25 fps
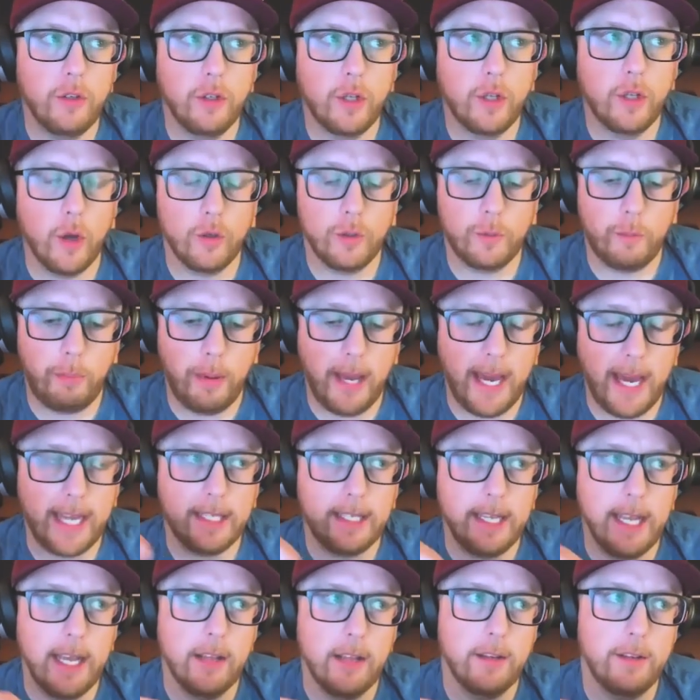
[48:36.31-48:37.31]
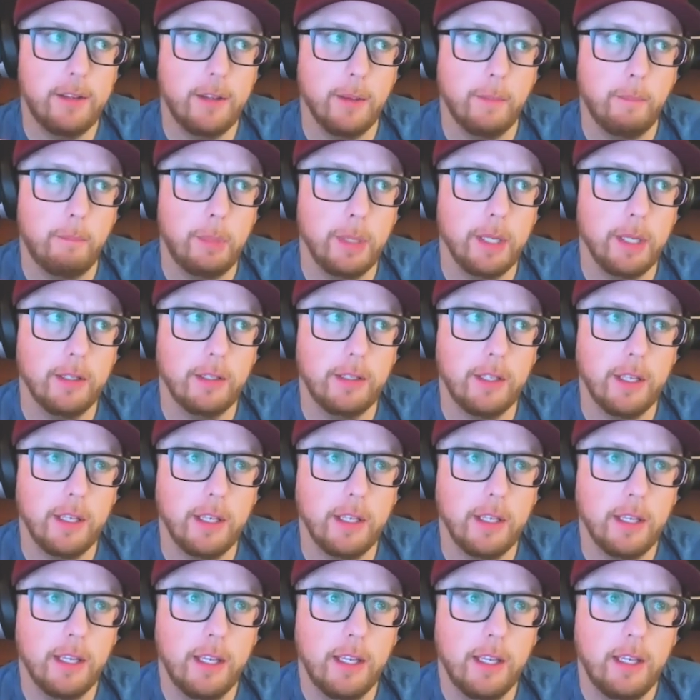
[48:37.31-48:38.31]
goes back down the
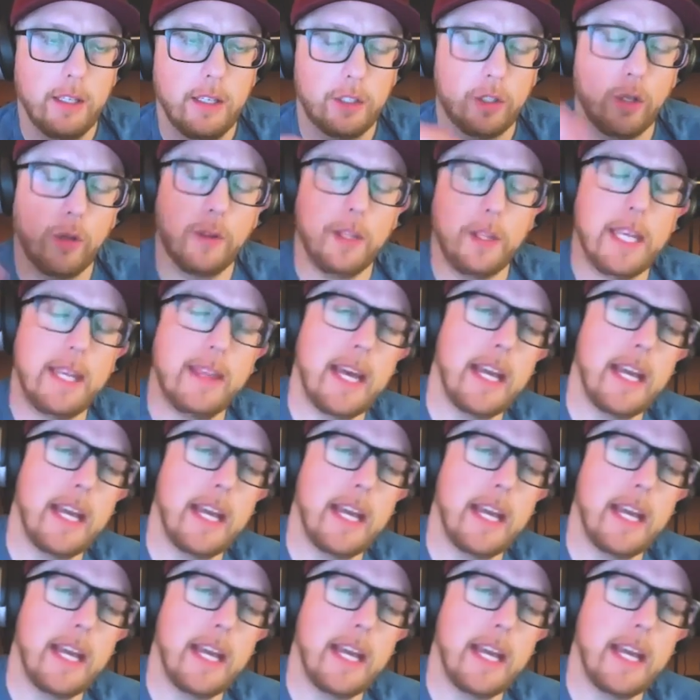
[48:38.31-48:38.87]
building so he,